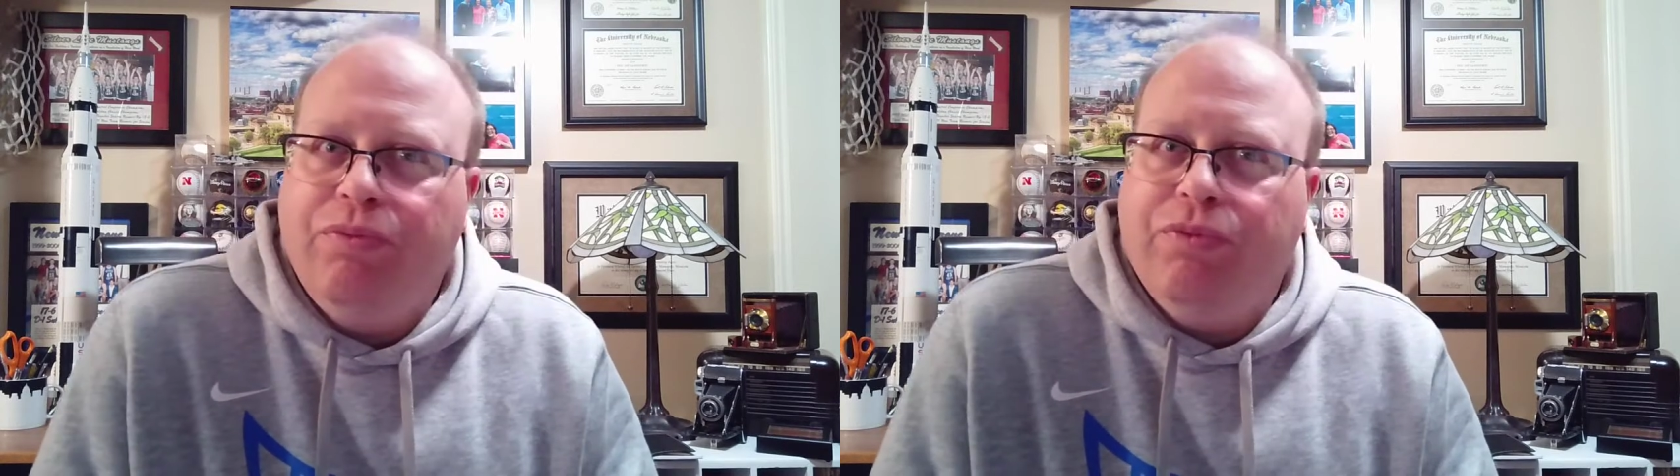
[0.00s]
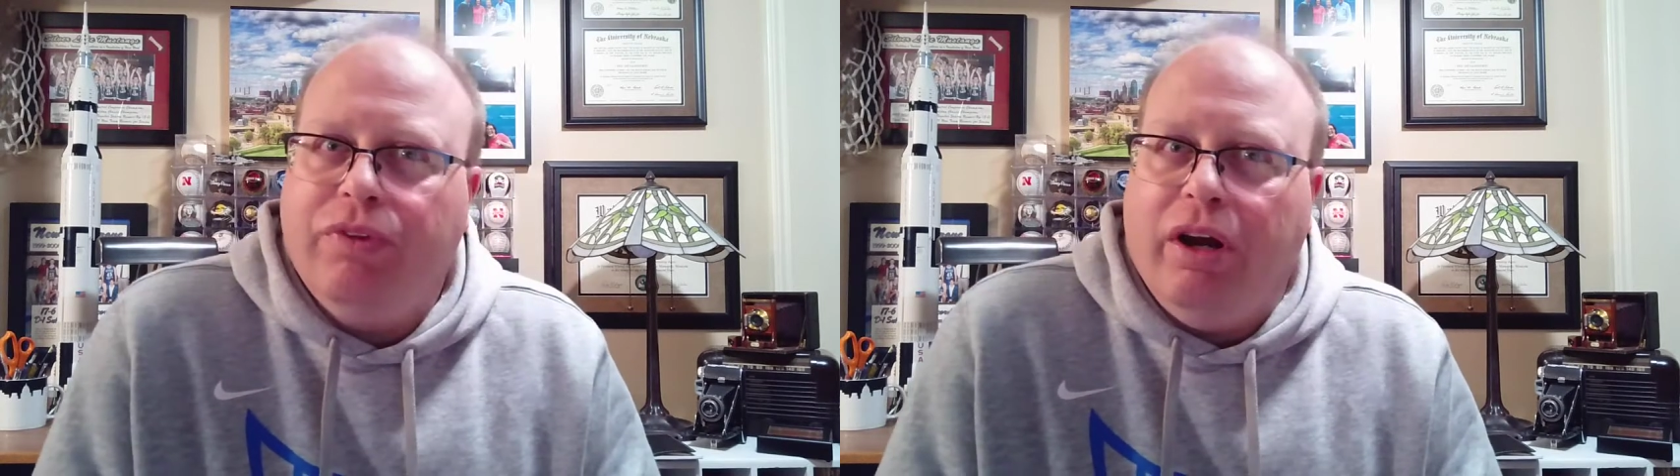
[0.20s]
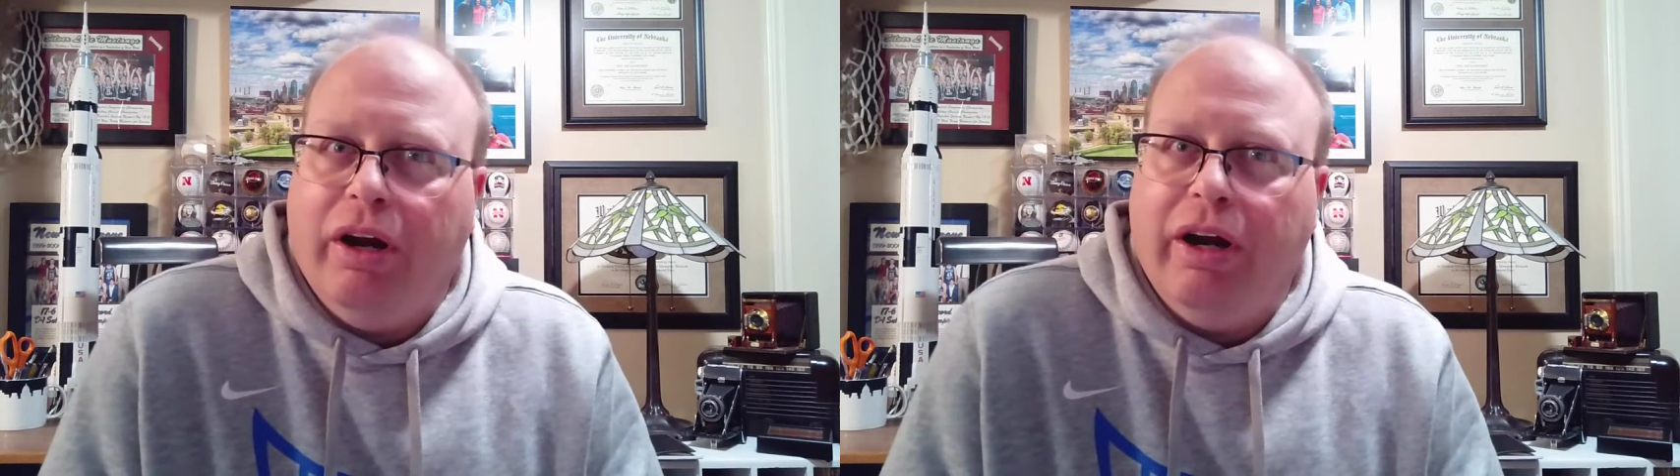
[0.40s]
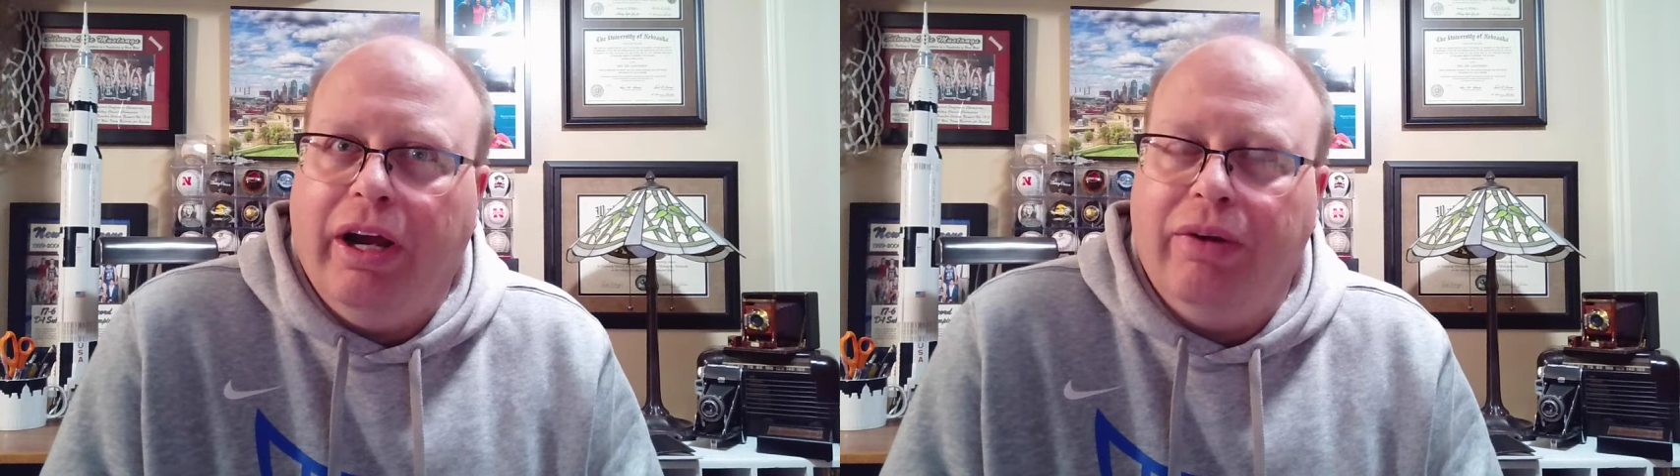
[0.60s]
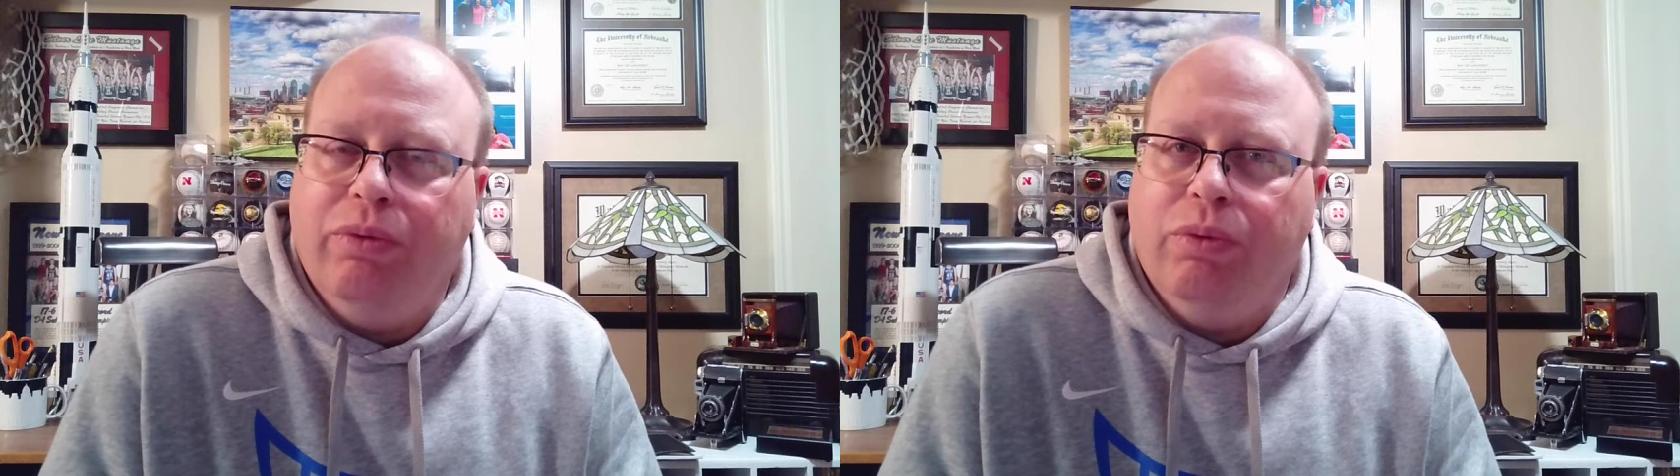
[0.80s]
All
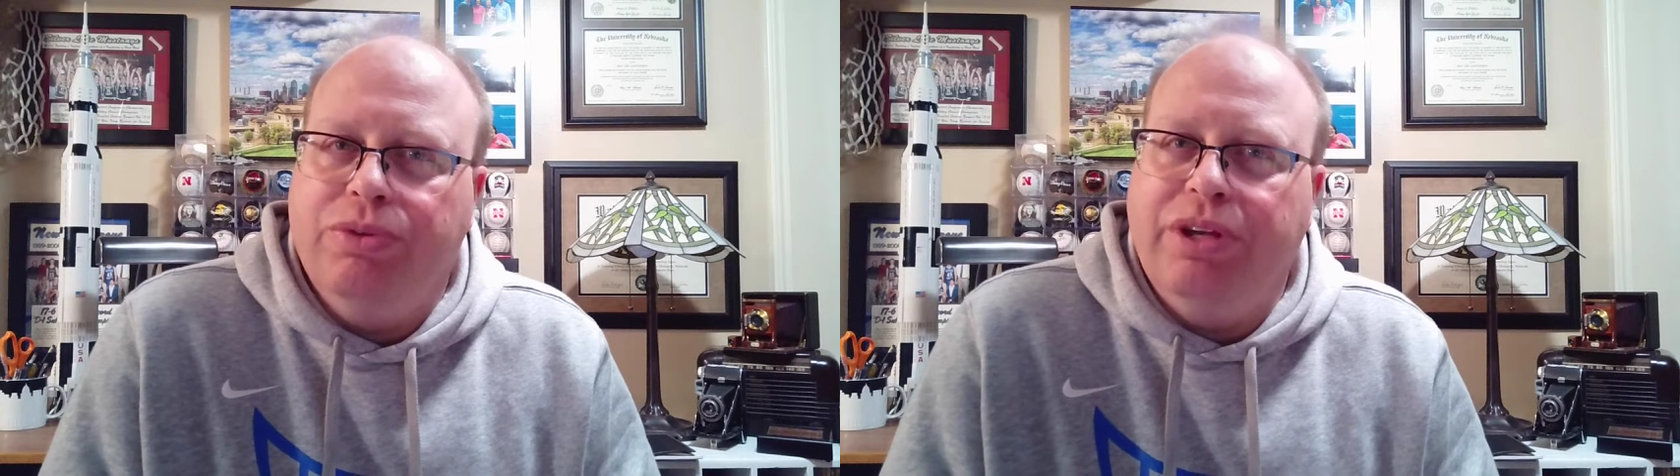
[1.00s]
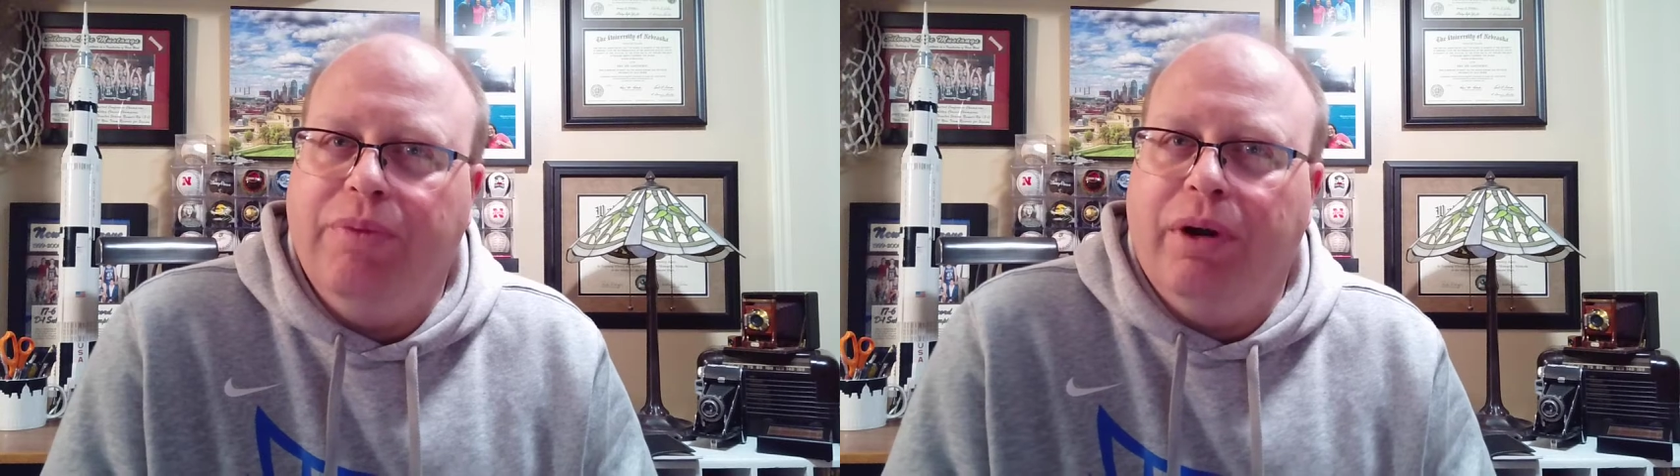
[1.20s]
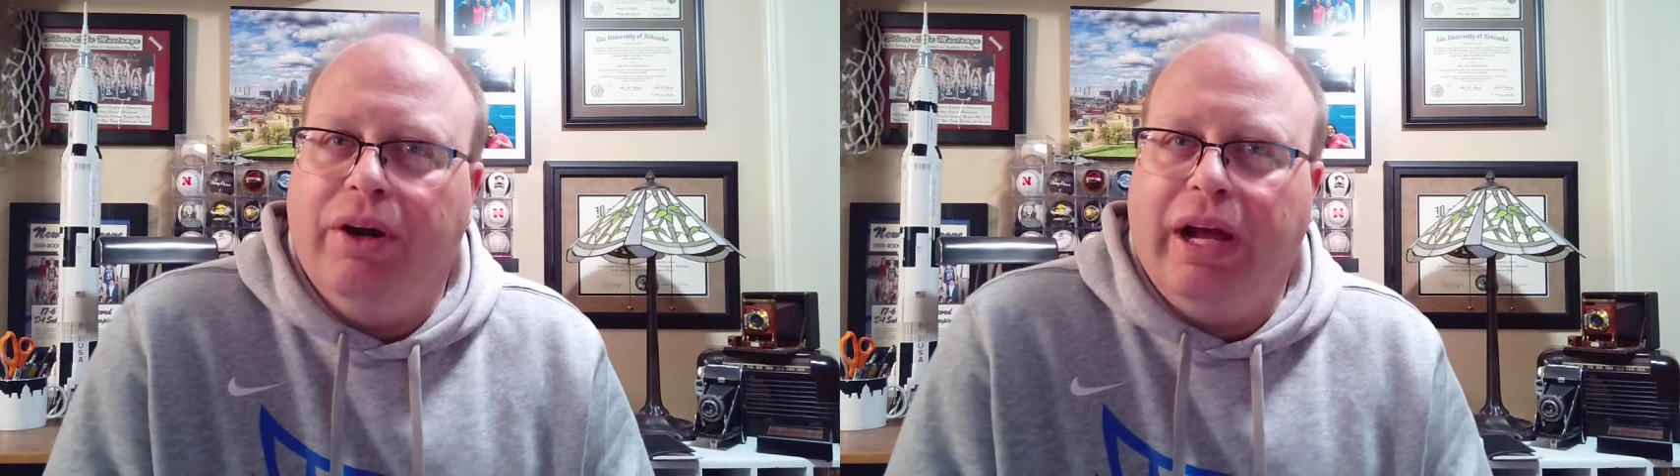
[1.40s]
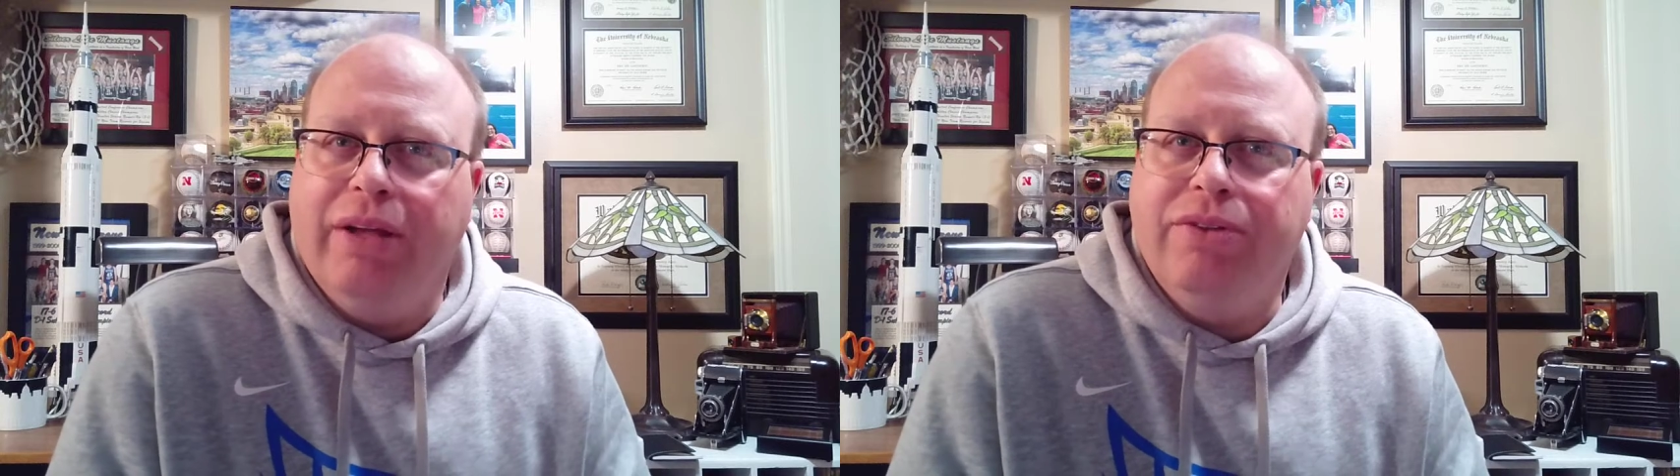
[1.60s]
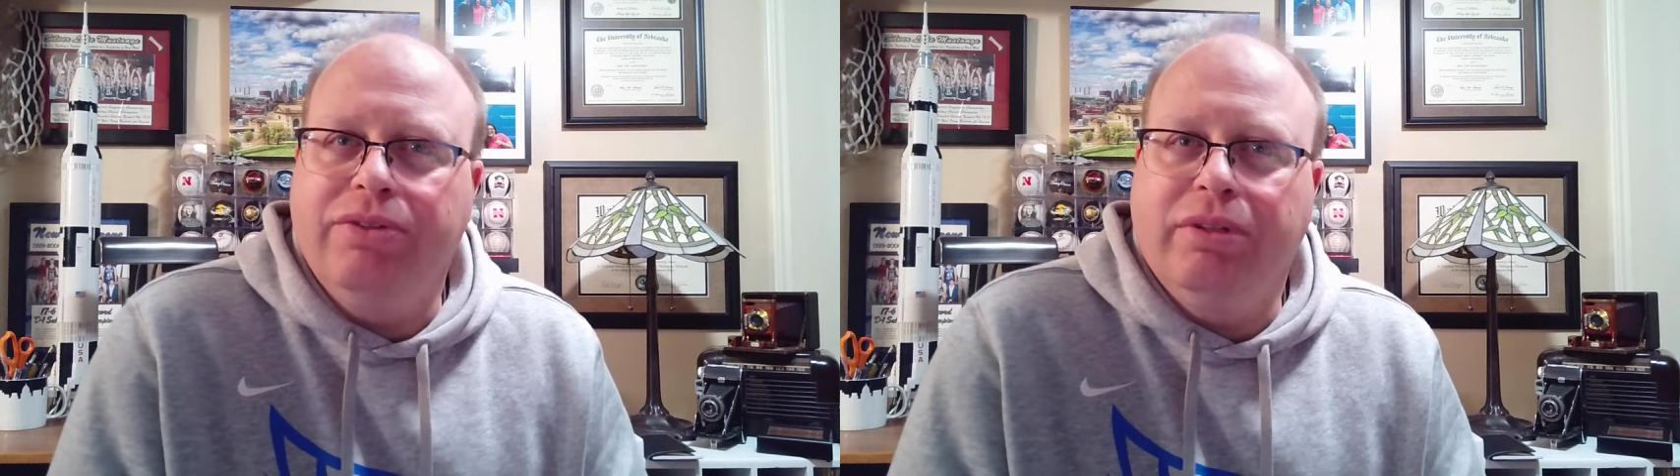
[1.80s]
right. We'll see you tomorrow,
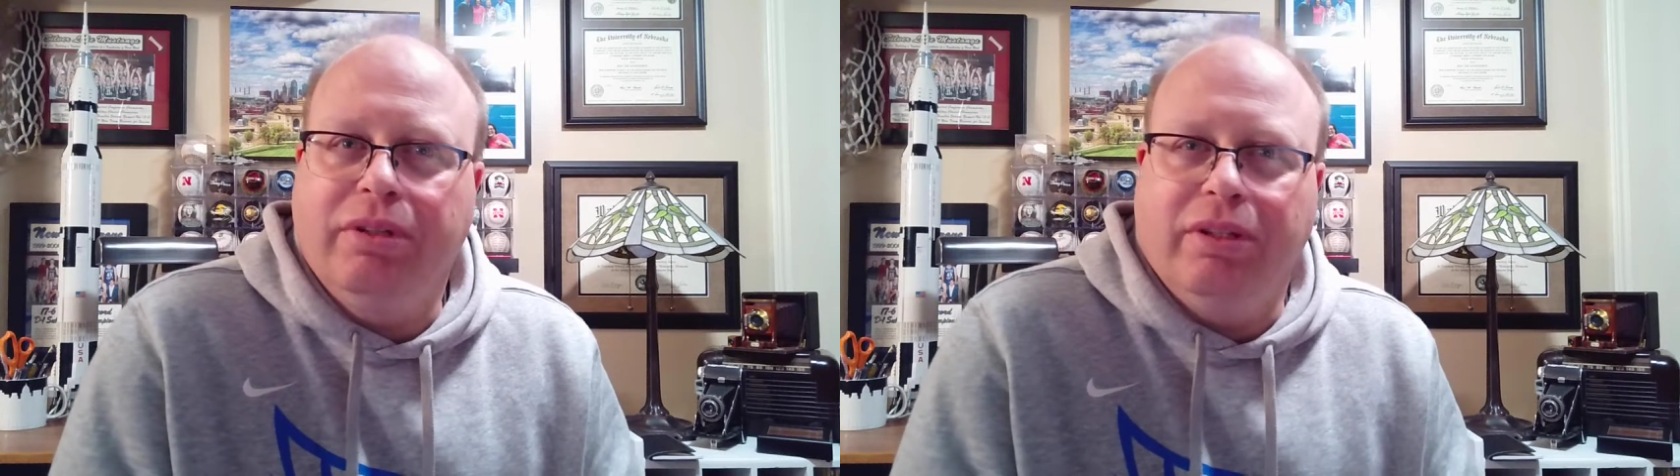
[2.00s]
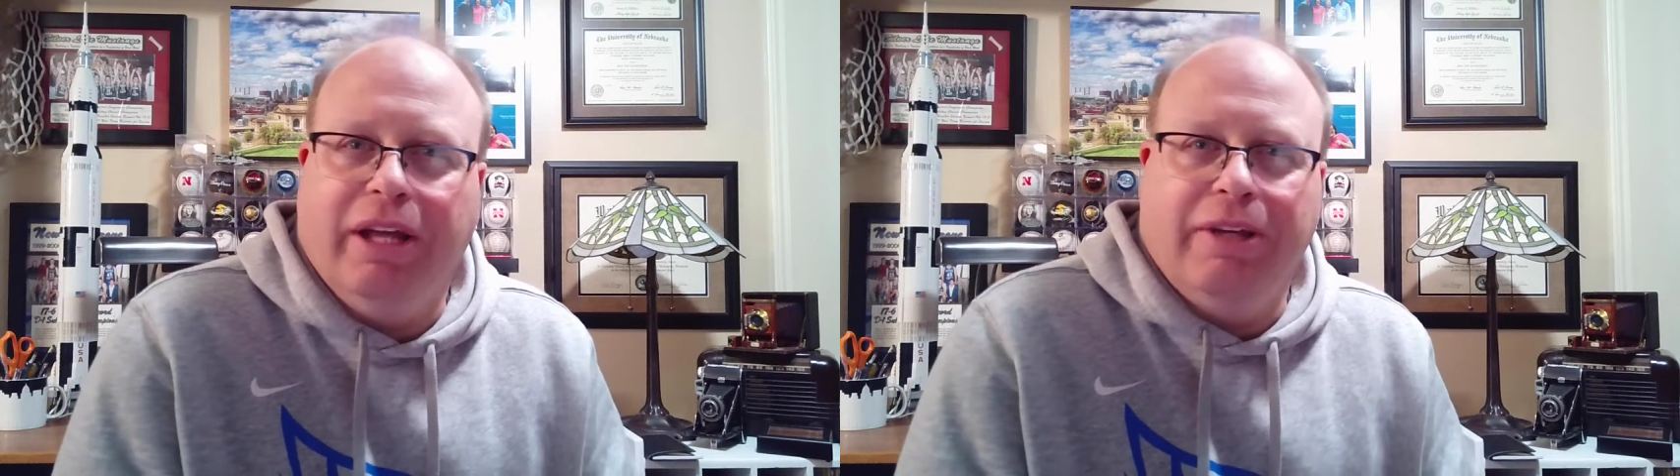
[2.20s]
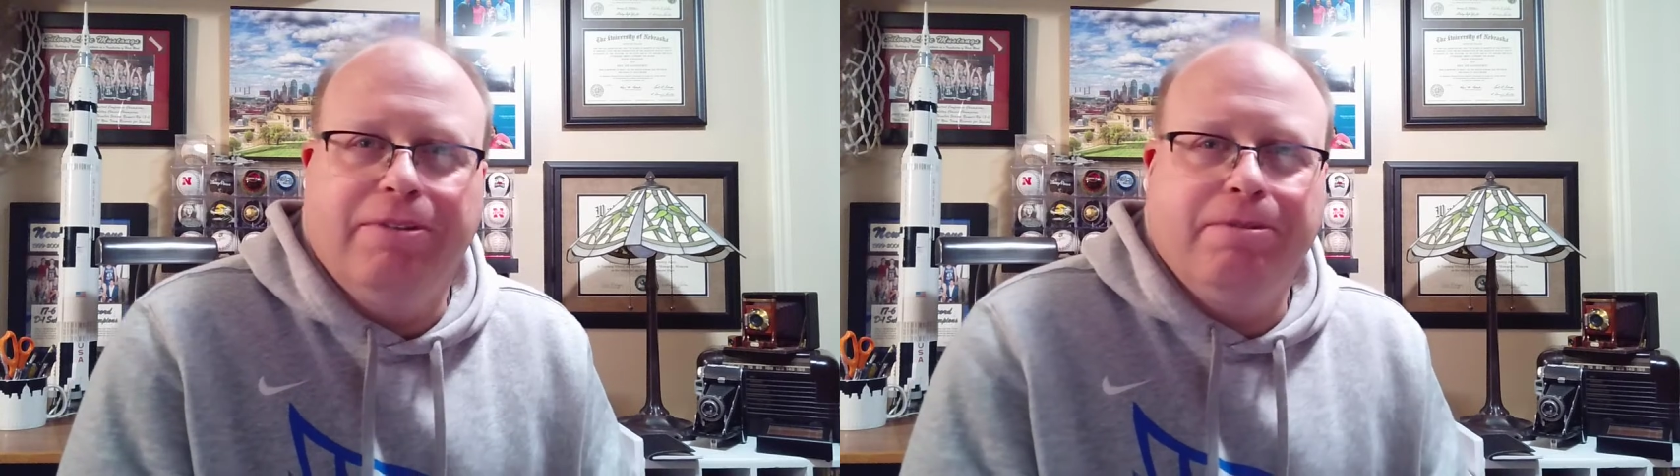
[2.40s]
guys. Thanks.